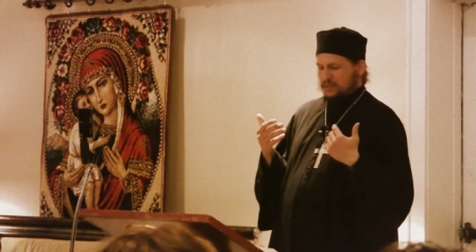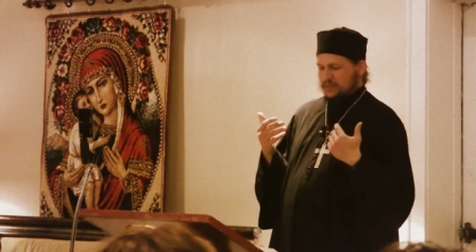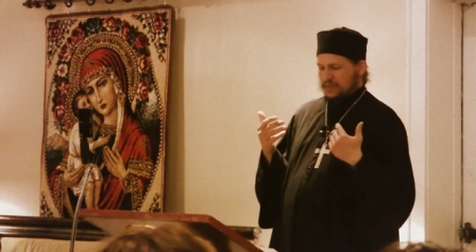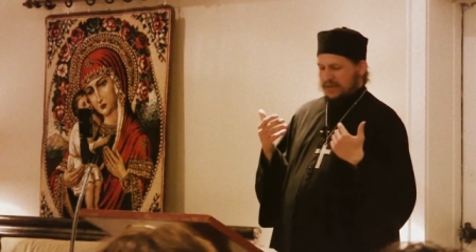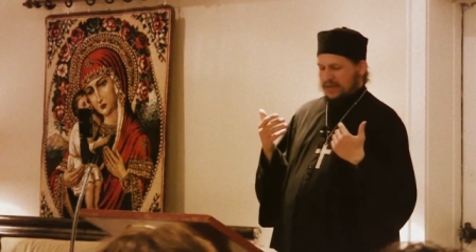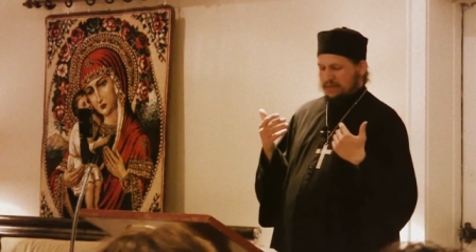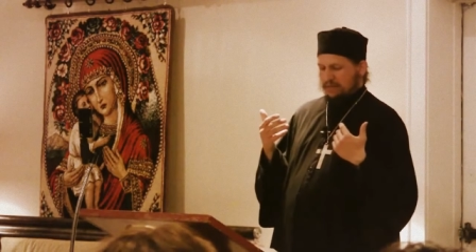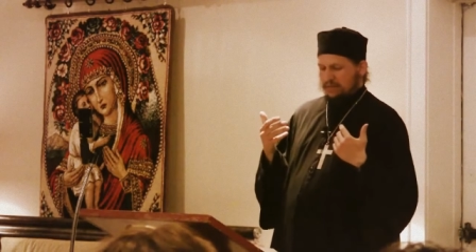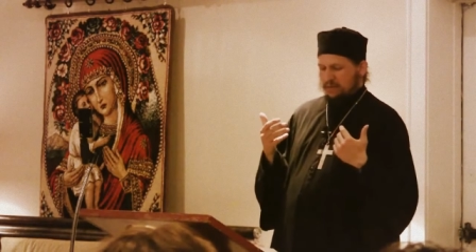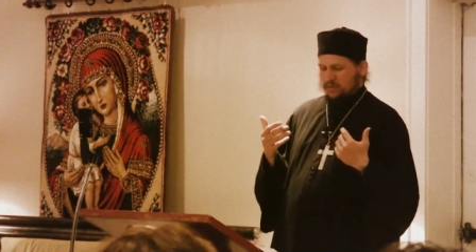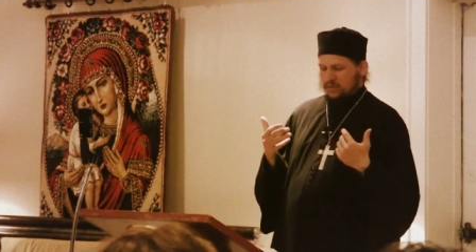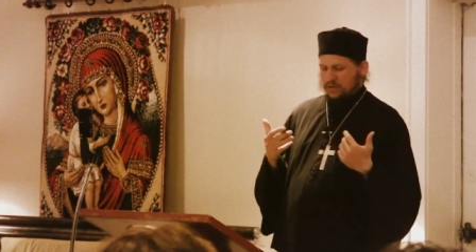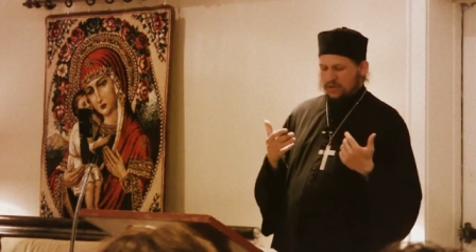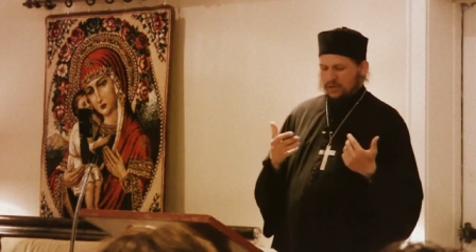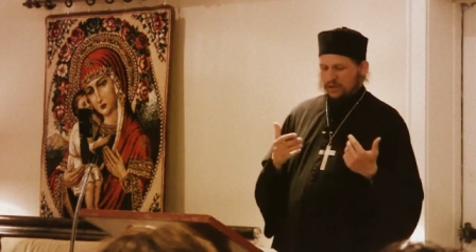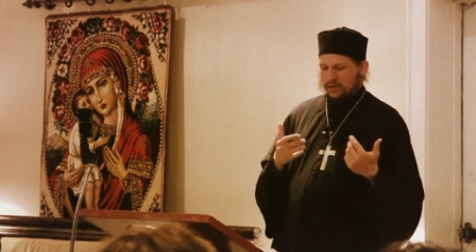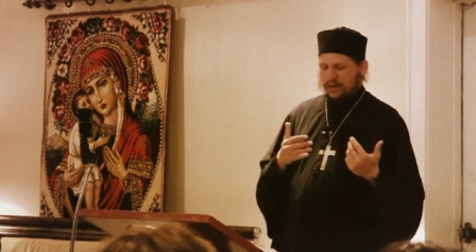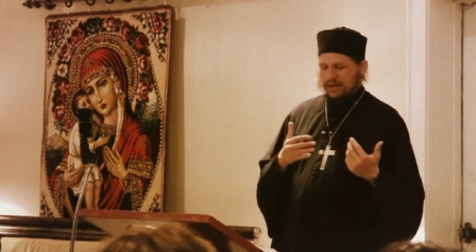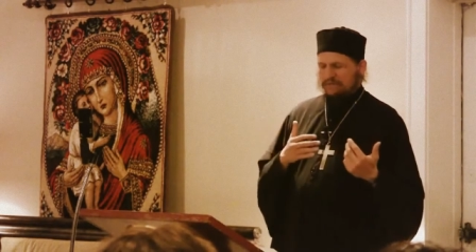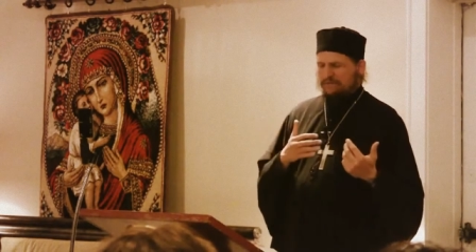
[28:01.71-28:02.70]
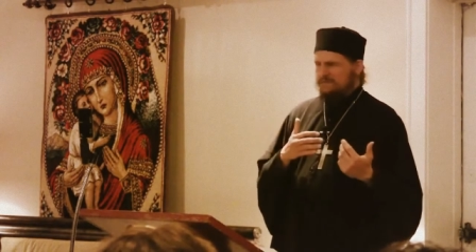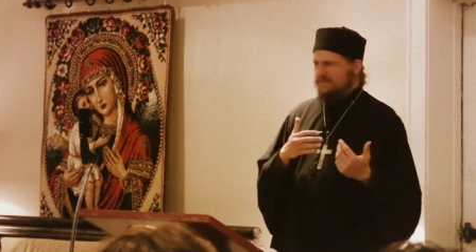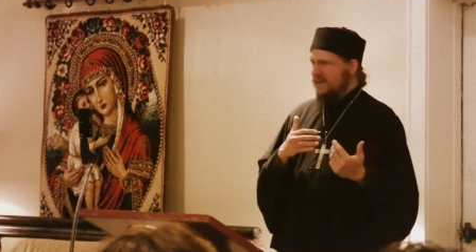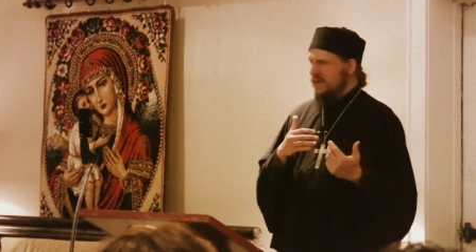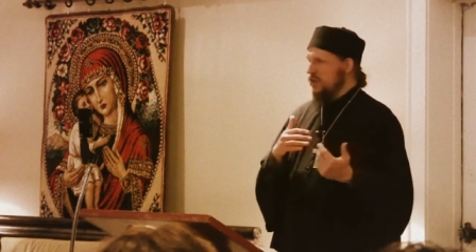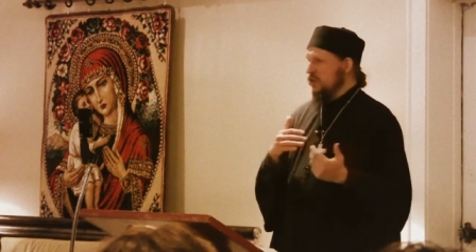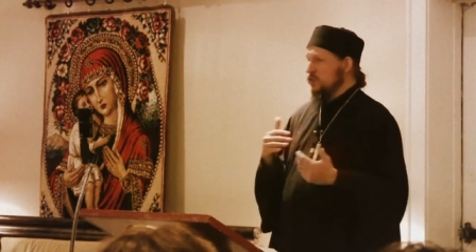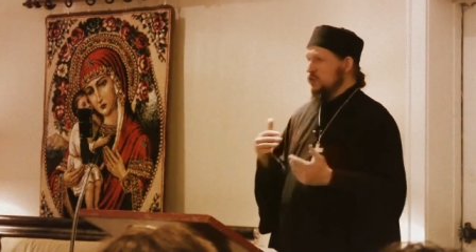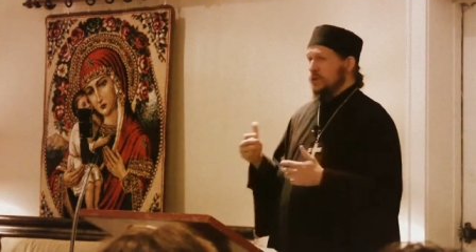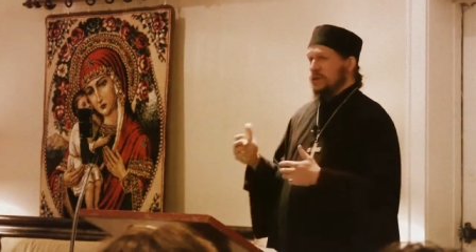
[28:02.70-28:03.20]
began moving her head
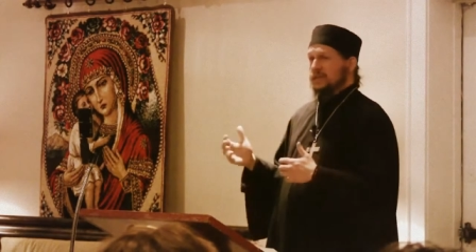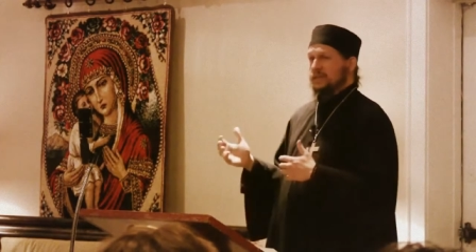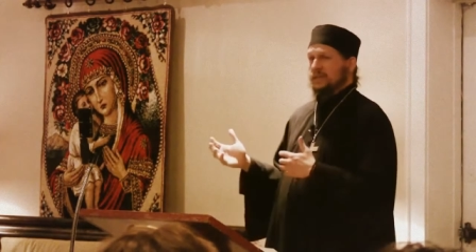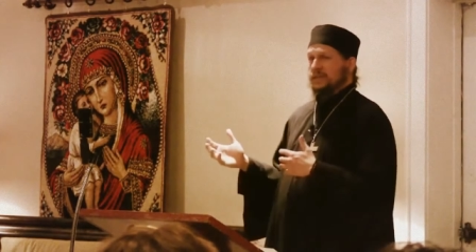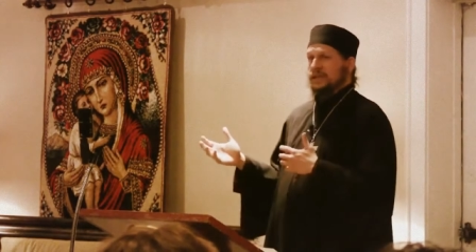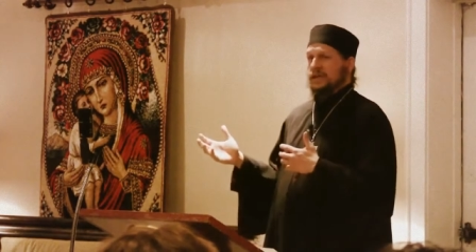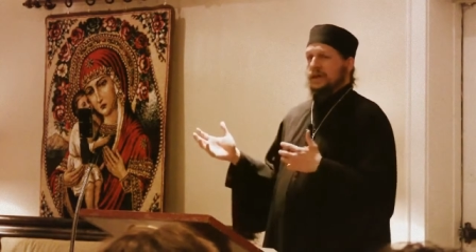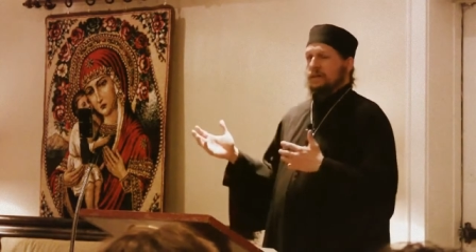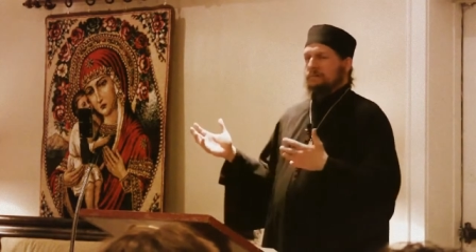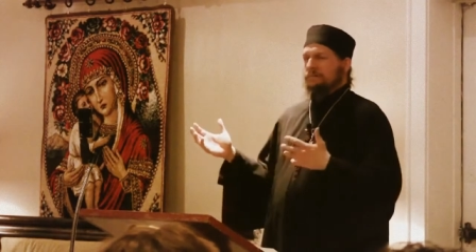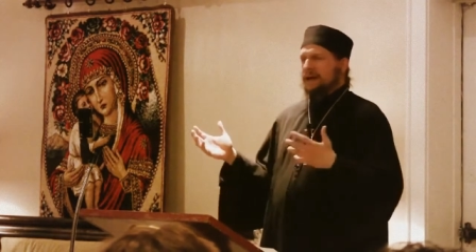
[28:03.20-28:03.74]
very quickly,